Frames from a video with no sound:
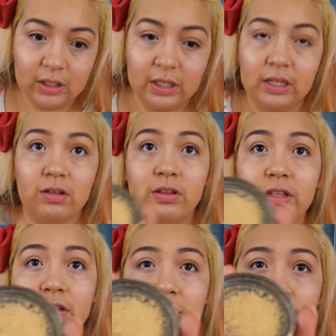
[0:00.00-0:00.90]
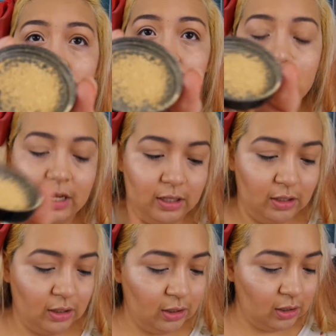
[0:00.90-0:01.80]
Okay, so this is the
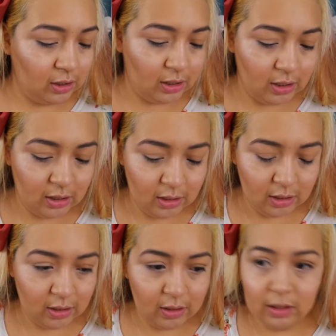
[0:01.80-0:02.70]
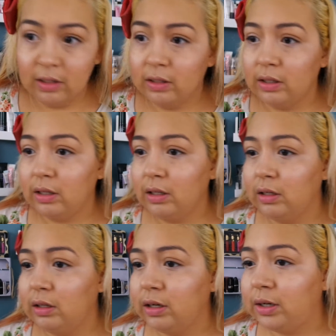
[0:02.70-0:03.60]
color.
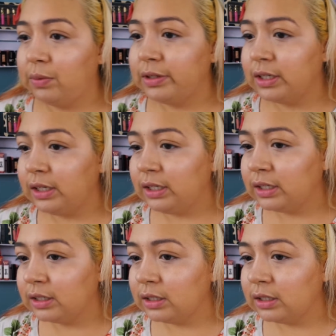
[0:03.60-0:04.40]
And I will take,